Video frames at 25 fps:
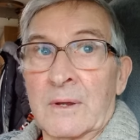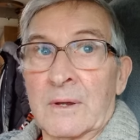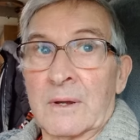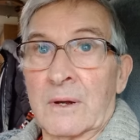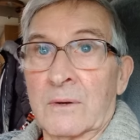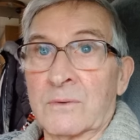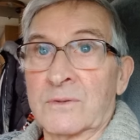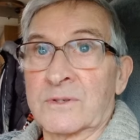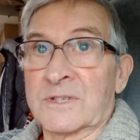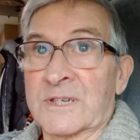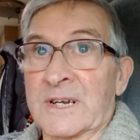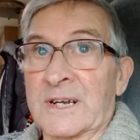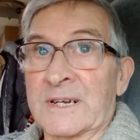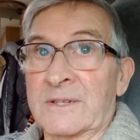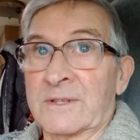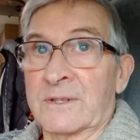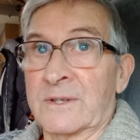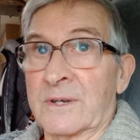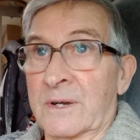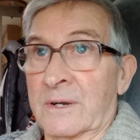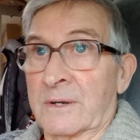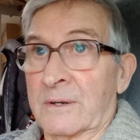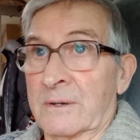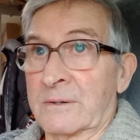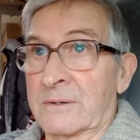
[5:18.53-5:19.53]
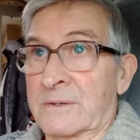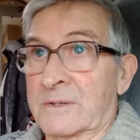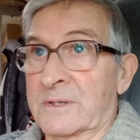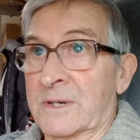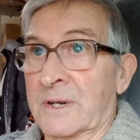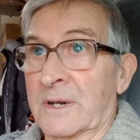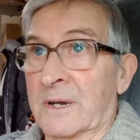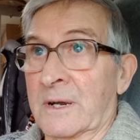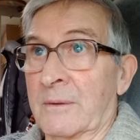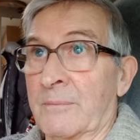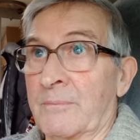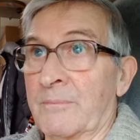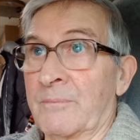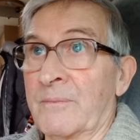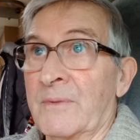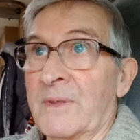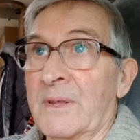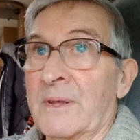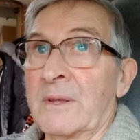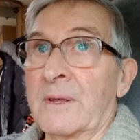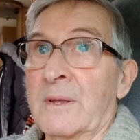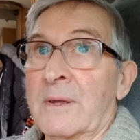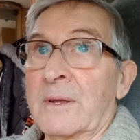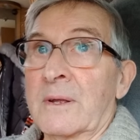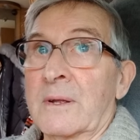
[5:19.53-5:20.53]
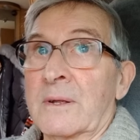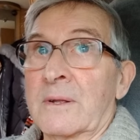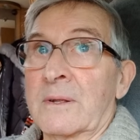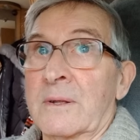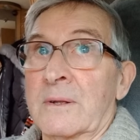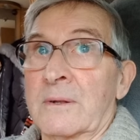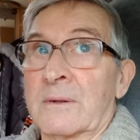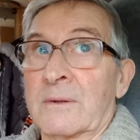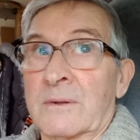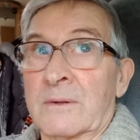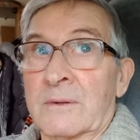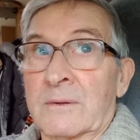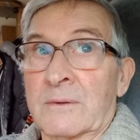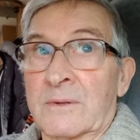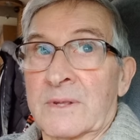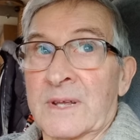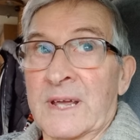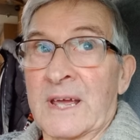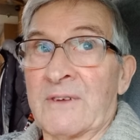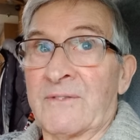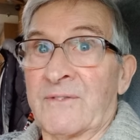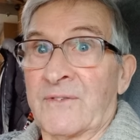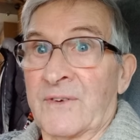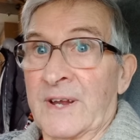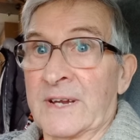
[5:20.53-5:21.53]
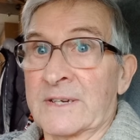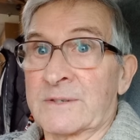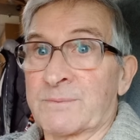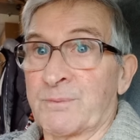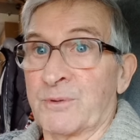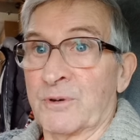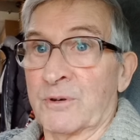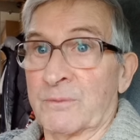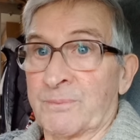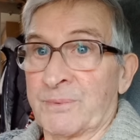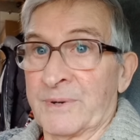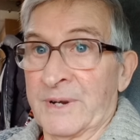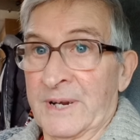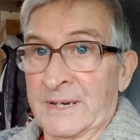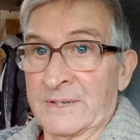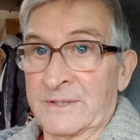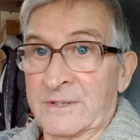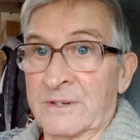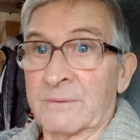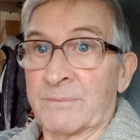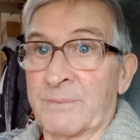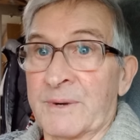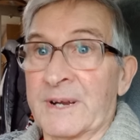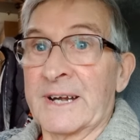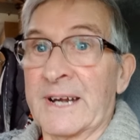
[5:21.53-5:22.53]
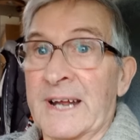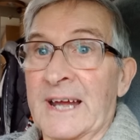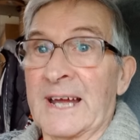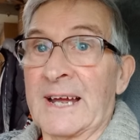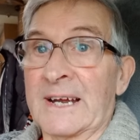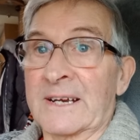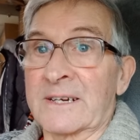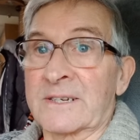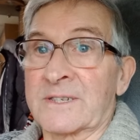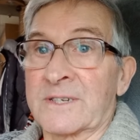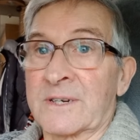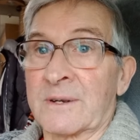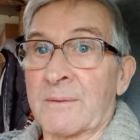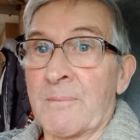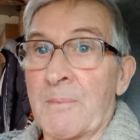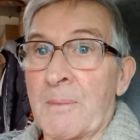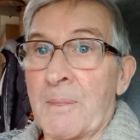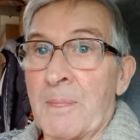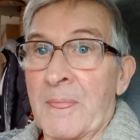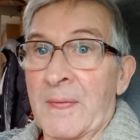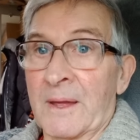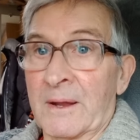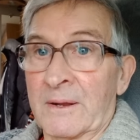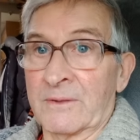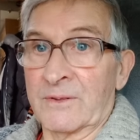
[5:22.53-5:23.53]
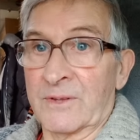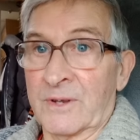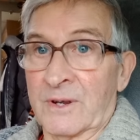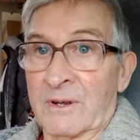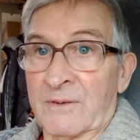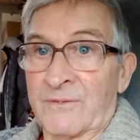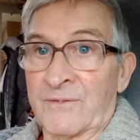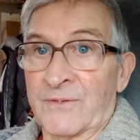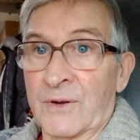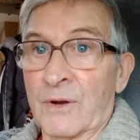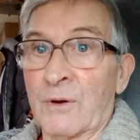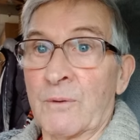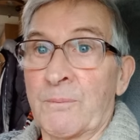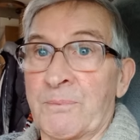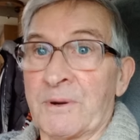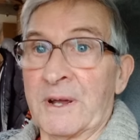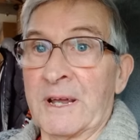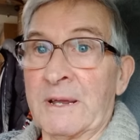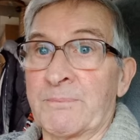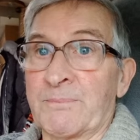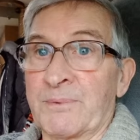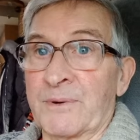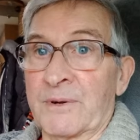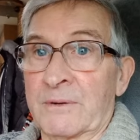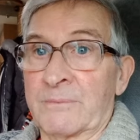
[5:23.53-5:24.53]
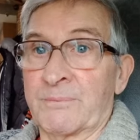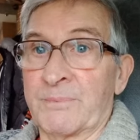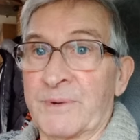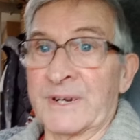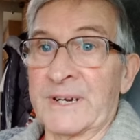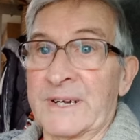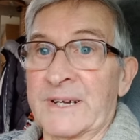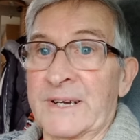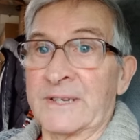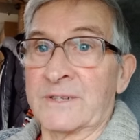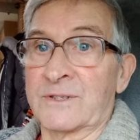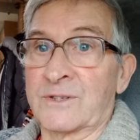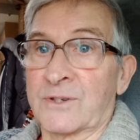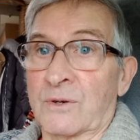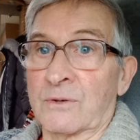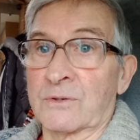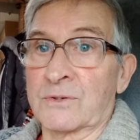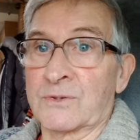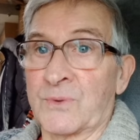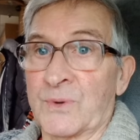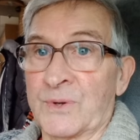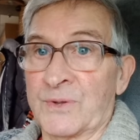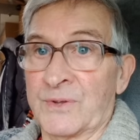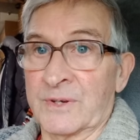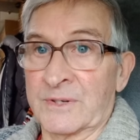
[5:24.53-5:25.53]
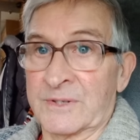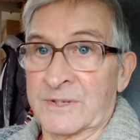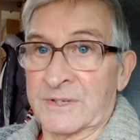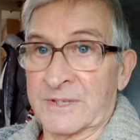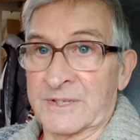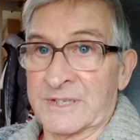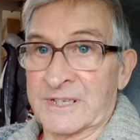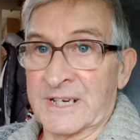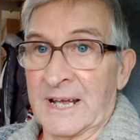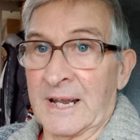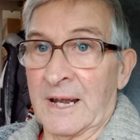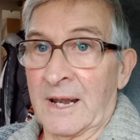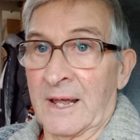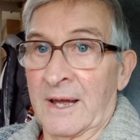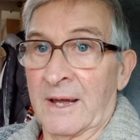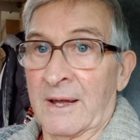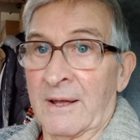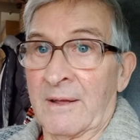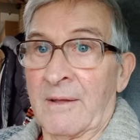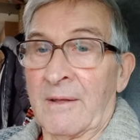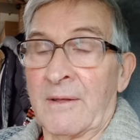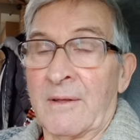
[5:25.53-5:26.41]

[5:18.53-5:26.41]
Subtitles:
who said that their Facebook page had been hacked and that a few people had been in touch with her to tell her.